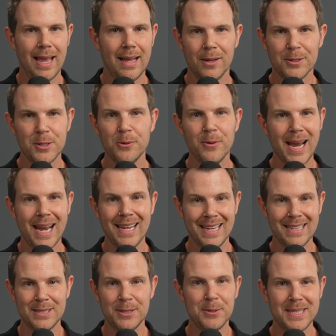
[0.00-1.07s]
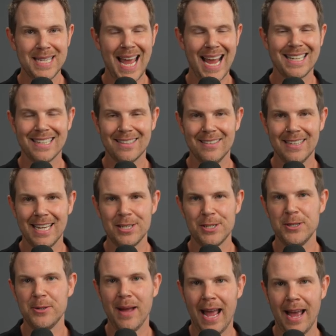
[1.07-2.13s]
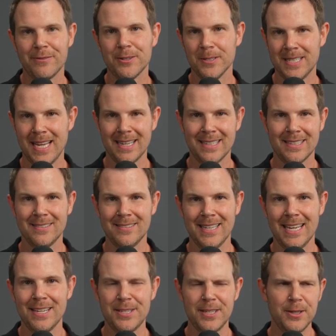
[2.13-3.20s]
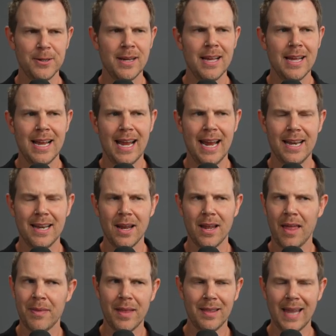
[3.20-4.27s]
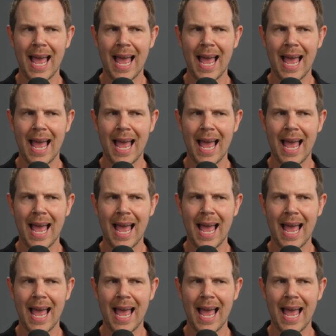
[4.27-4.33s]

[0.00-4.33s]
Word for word: I also ran into technical issue after technical issue. And on the